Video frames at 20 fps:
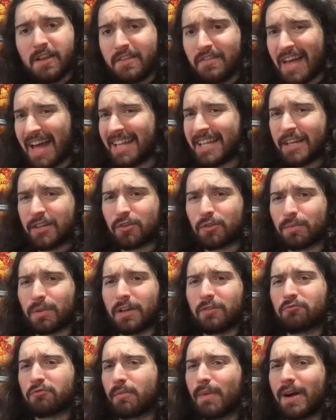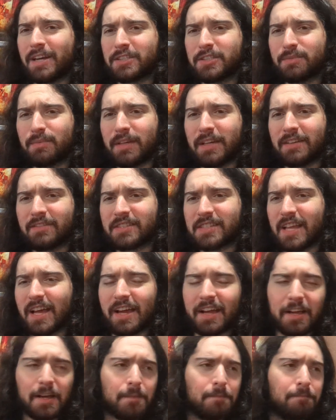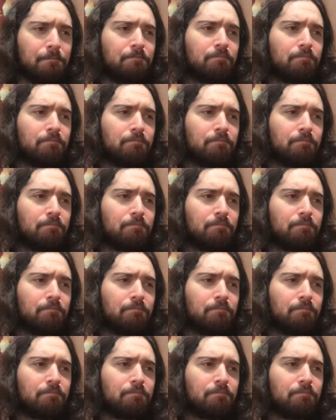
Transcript: that interplay reminds me. It's like